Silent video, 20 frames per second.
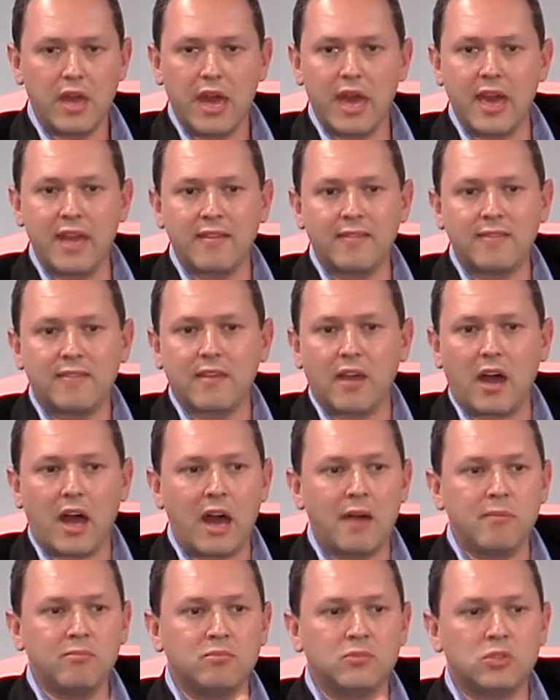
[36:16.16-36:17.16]
and
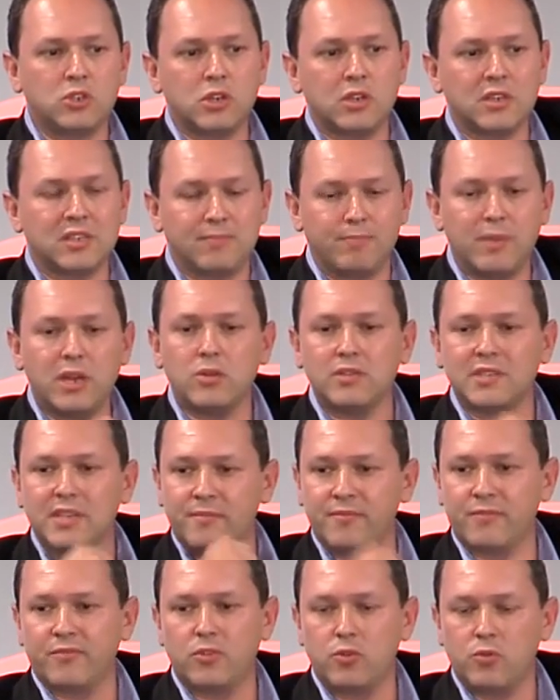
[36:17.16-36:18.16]
I'm just, because
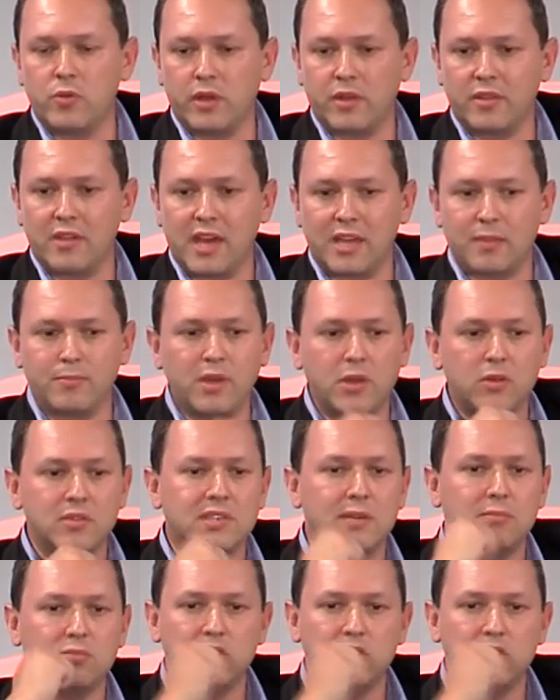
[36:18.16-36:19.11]
I'm viewing that, because I'm